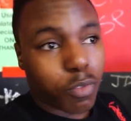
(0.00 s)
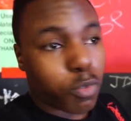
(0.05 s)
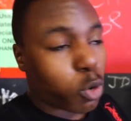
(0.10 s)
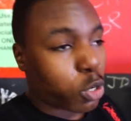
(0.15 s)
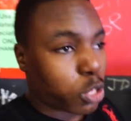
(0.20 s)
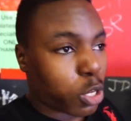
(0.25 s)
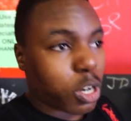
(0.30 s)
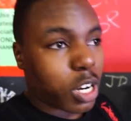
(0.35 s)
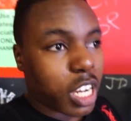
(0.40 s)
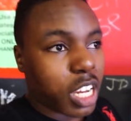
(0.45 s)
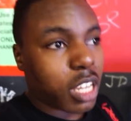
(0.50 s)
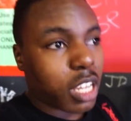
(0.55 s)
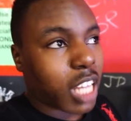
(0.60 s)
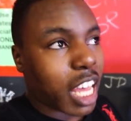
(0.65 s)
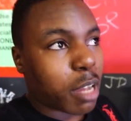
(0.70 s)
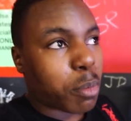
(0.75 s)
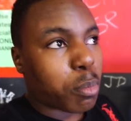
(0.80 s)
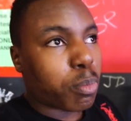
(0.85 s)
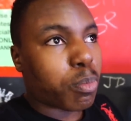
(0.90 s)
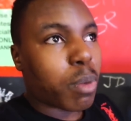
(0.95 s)
430
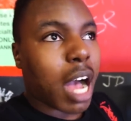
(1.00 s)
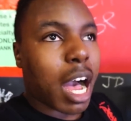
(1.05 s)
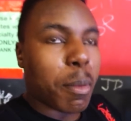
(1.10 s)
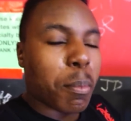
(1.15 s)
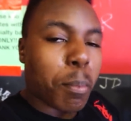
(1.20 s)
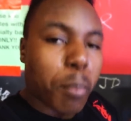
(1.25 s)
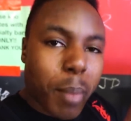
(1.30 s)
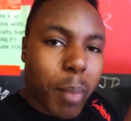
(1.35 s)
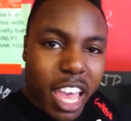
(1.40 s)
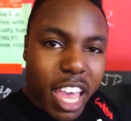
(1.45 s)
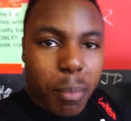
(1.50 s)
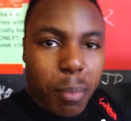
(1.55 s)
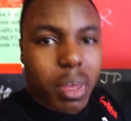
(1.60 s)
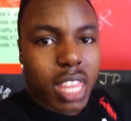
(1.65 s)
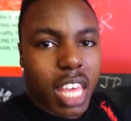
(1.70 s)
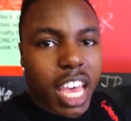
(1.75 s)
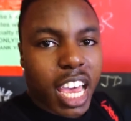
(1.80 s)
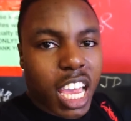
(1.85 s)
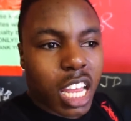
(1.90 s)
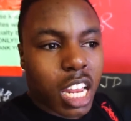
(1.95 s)
like may have been
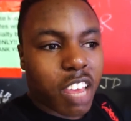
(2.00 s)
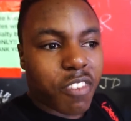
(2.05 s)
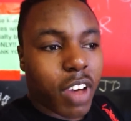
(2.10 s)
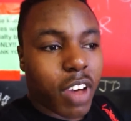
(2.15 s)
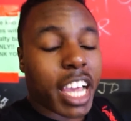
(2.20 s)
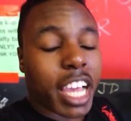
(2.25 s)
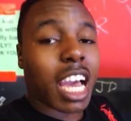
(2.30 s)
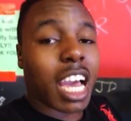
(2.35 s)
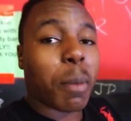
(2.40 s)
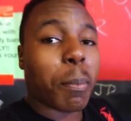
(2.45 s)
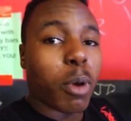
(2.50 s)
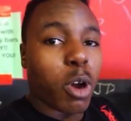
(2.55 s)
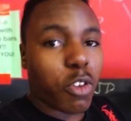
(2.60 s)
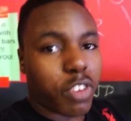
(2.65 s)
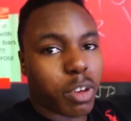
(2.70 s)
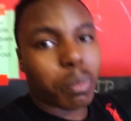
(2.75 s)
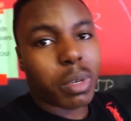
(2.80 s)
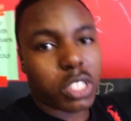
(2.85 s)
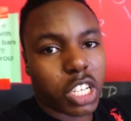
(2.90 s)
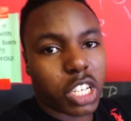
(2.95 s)
the eight if I got
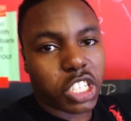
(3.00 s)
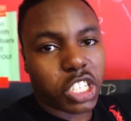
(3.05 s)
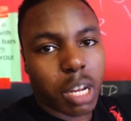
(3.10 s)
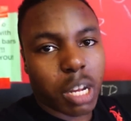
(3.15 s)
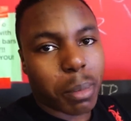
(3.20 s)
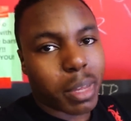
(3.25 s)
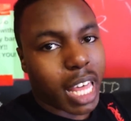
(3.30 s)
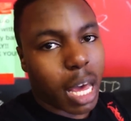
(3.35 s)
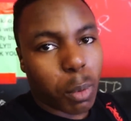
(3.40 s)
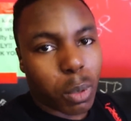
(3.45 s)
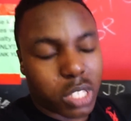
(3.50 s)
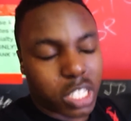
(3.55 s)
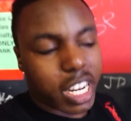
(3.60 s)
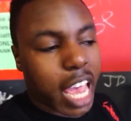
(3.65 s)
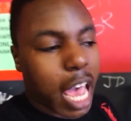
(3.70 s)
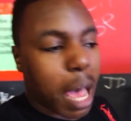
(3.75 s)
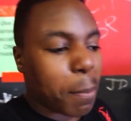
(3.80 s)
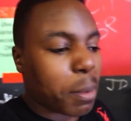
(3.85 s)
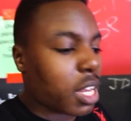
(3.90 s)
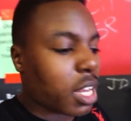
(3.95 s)
perfect positioning, but that wasn't
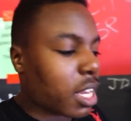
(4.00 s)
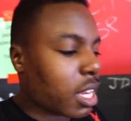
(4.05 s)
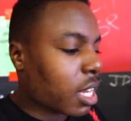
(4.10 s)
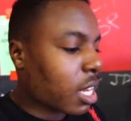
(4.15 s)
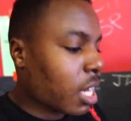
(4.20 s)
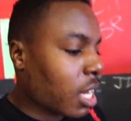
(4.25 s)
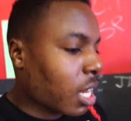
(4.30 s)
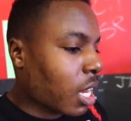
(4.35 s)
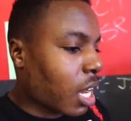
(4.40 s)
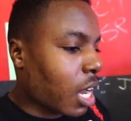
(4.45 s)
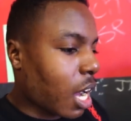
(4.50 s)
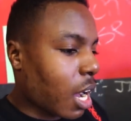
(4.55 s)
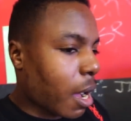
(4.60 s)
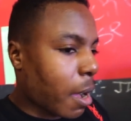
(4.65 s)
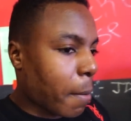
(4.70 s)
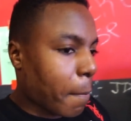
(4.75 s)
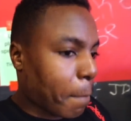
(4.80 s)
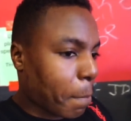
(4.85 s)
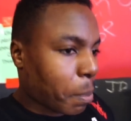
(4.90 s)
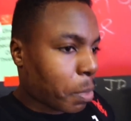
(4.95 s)
happening. Um,